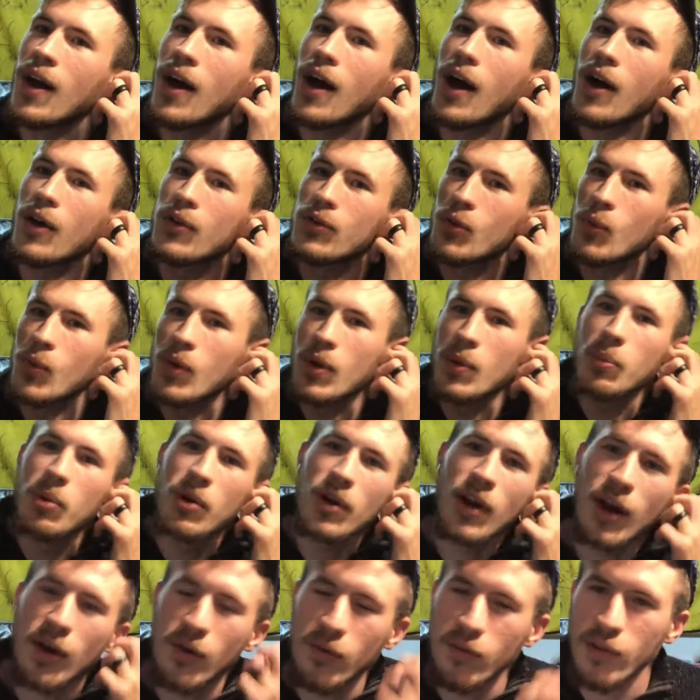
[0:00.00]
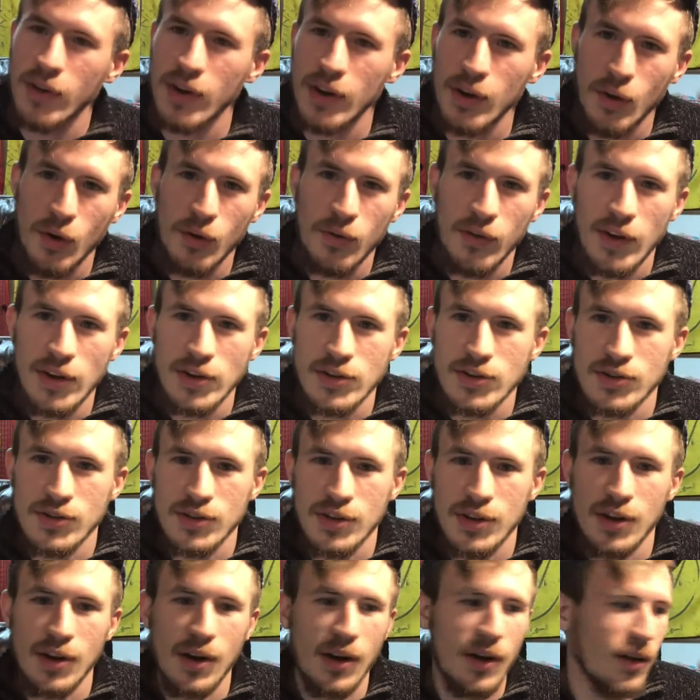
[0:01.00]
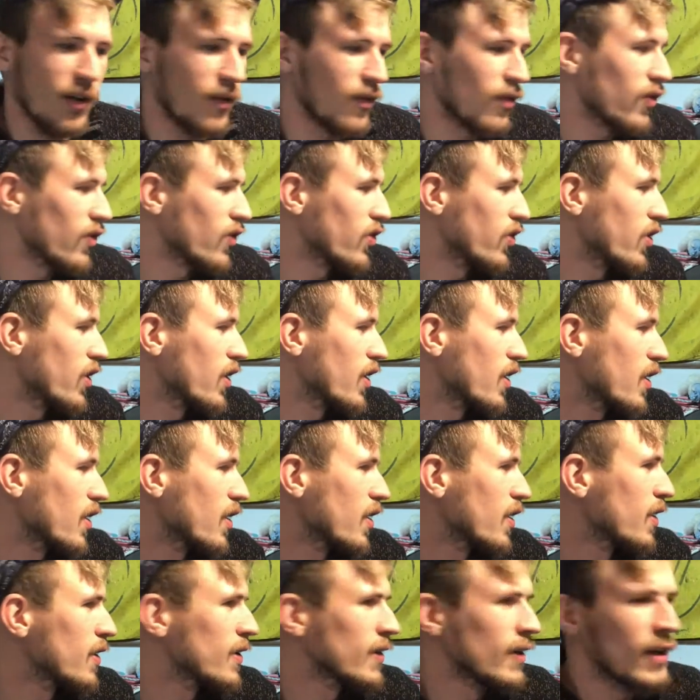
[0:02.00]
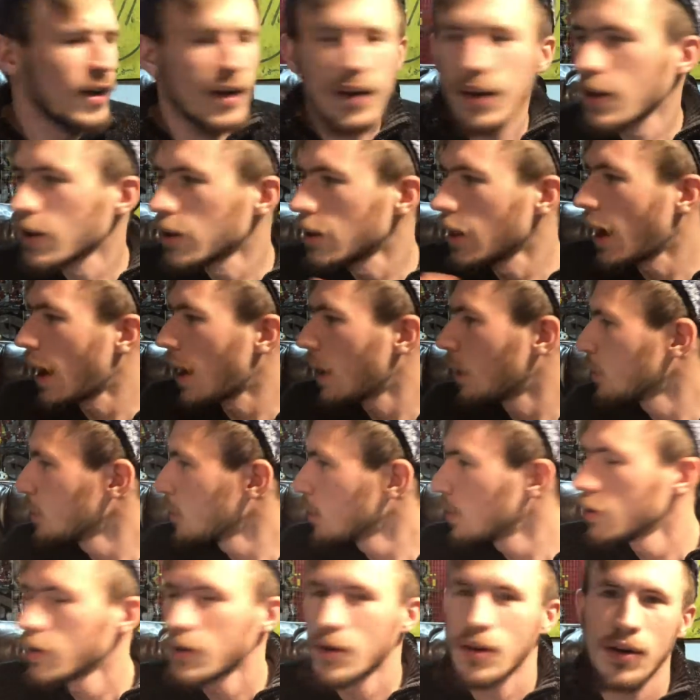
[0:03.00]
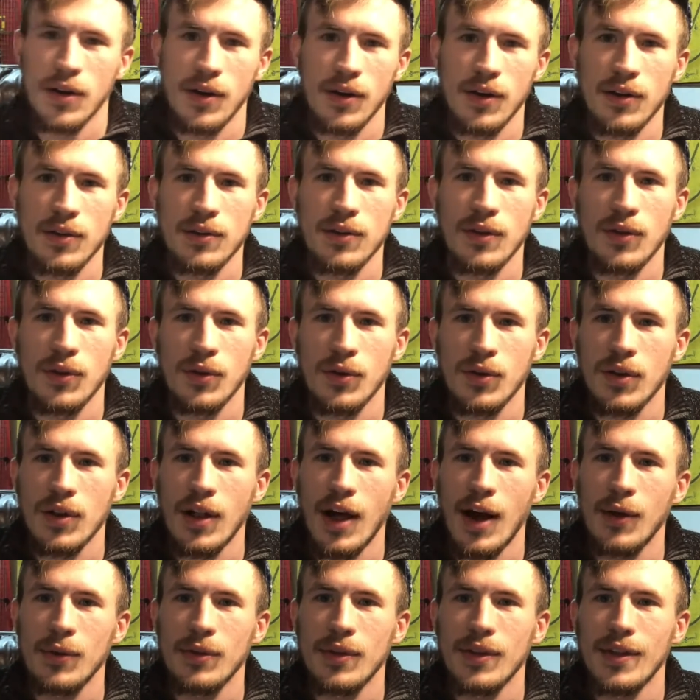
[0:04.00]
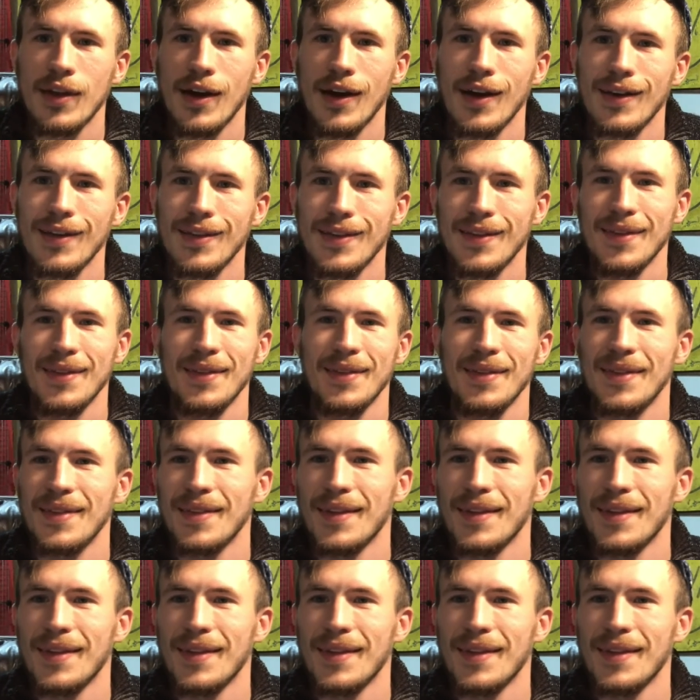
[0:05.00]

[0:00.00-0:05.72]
I also want to put out a video eventually of the clown, the little clown sets.